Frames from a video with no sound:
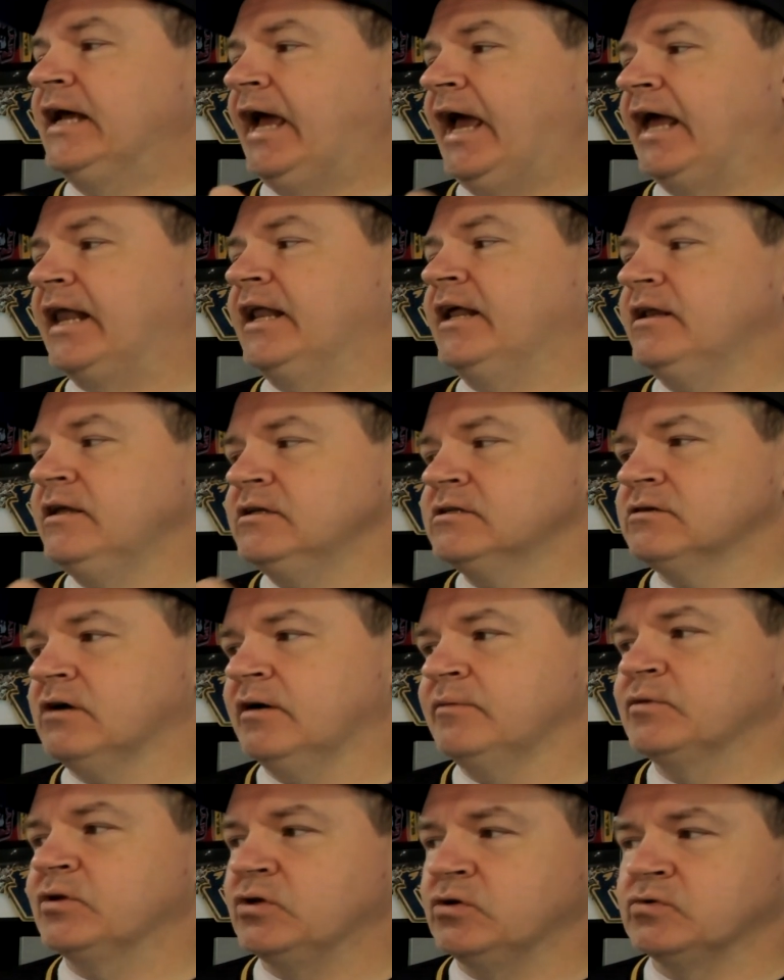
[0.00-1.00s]
And
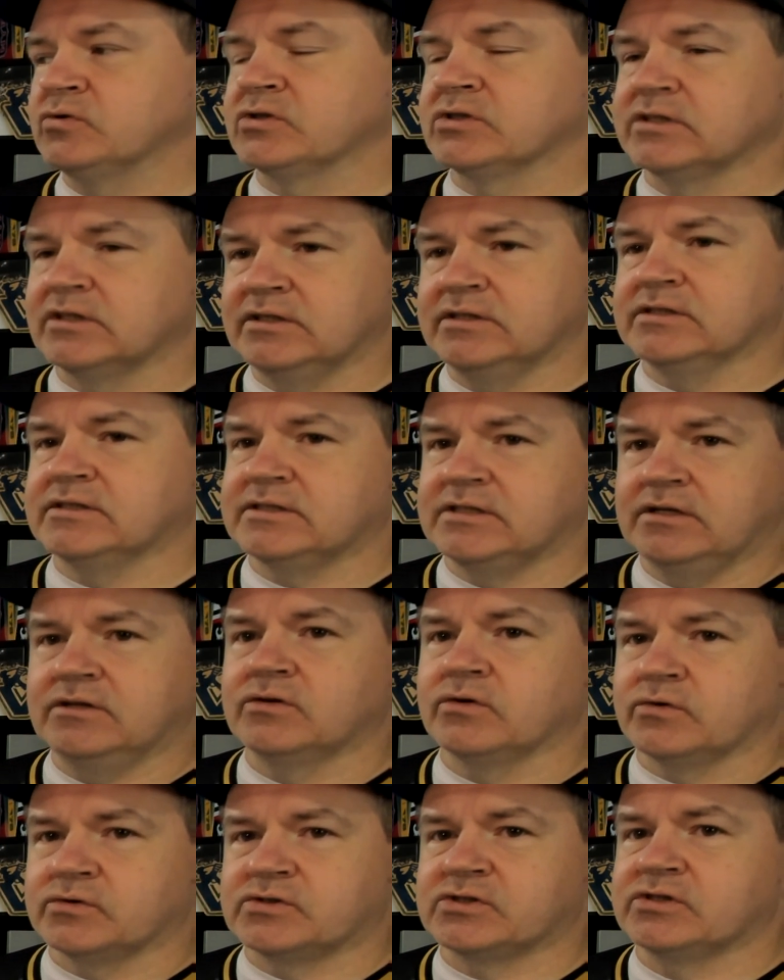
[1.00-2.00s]
anytime that you see
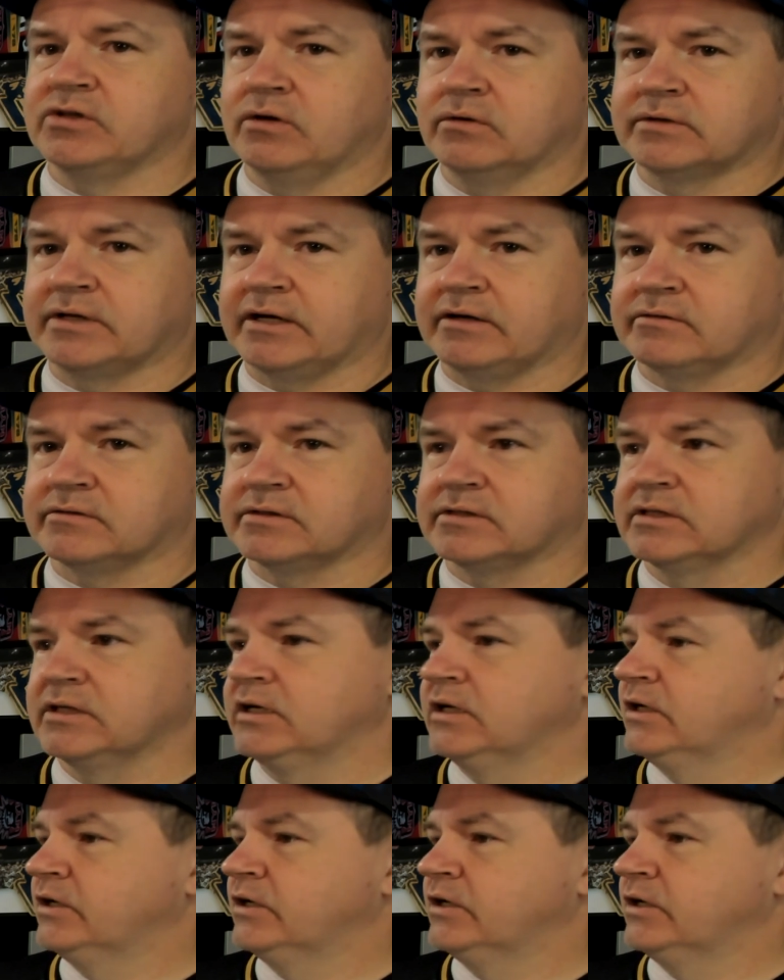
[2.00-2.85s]
those slowdowns,